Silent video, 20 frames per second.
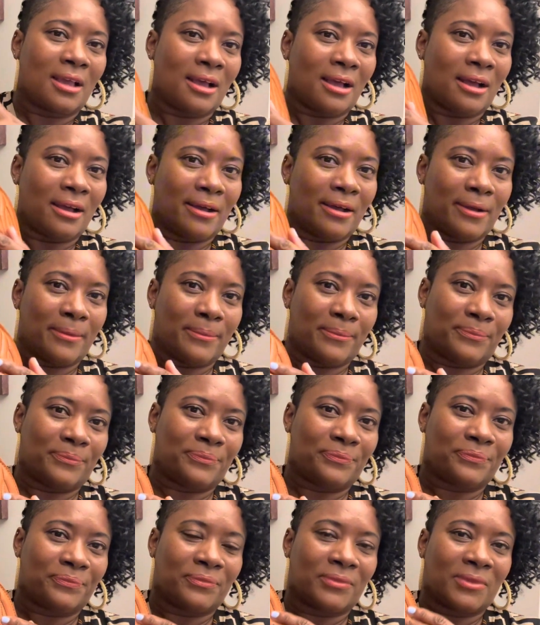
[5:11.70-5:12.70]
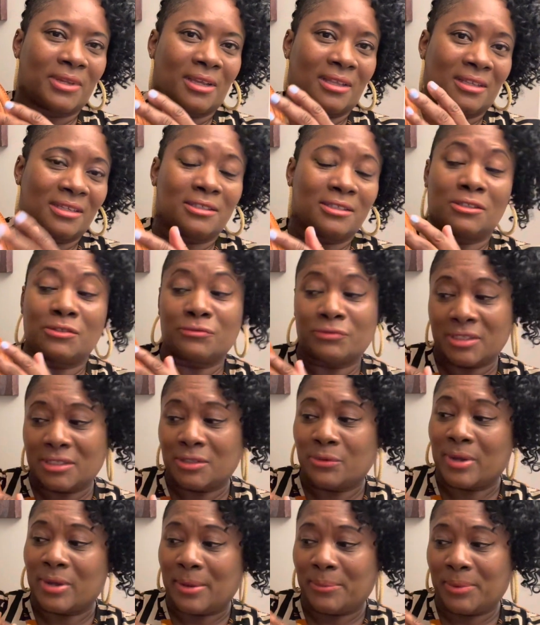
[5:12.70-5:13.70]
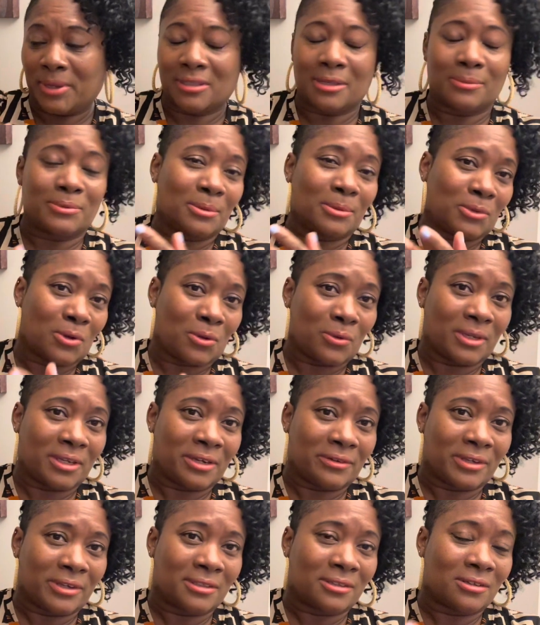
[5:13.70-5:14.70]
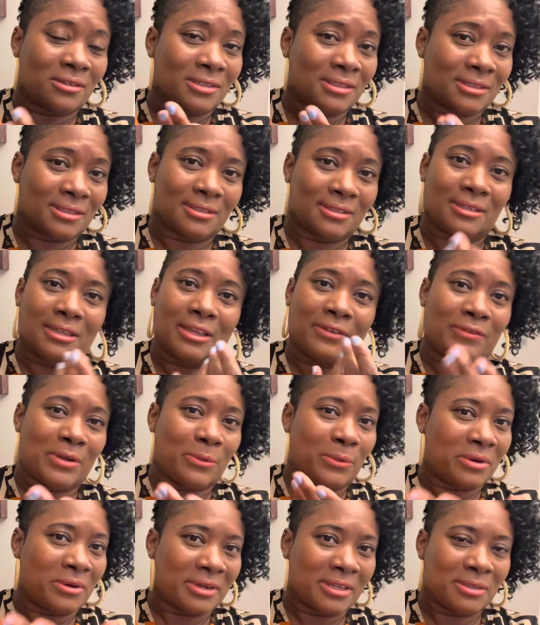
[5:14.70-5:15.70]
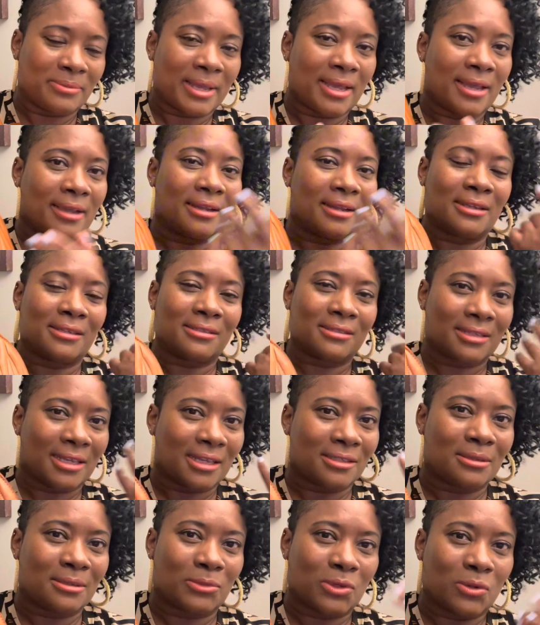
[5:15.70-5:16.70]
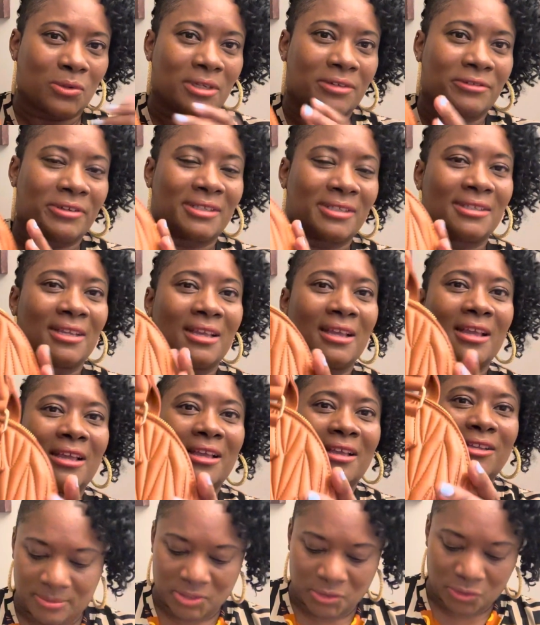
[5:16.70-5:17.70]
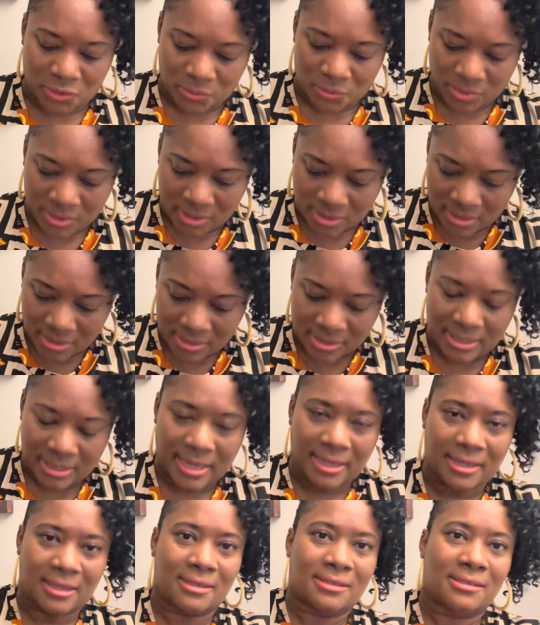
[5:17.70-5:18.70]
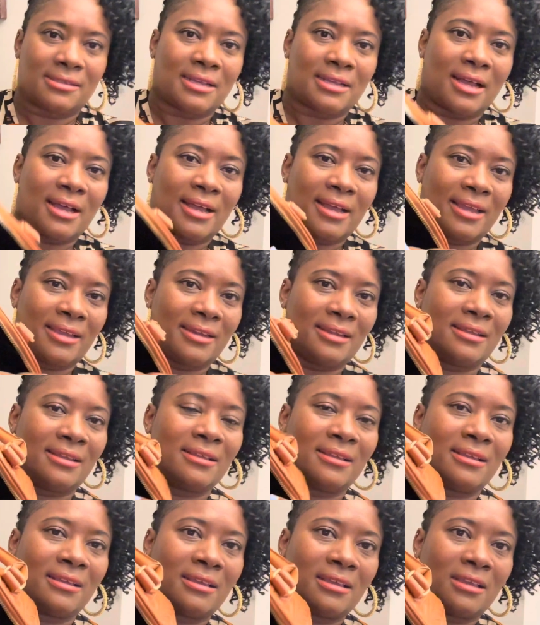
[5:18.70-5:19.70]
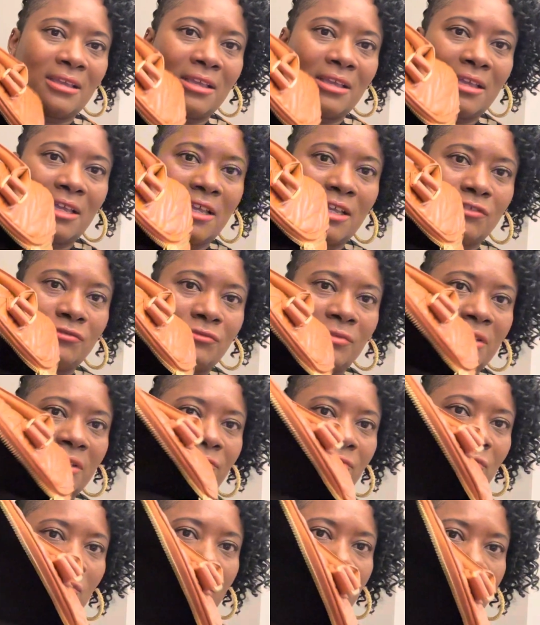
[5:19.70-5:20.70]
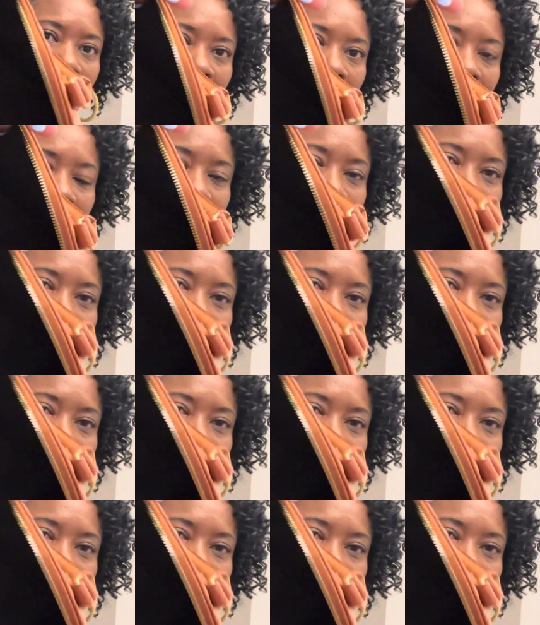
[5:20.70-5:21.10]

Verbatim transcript: um, this is the reason why I picked up some gold earrings because if I'm wearing this bag, I need to get some gold earrings. I'll show you what it's like inside. It's really roomy.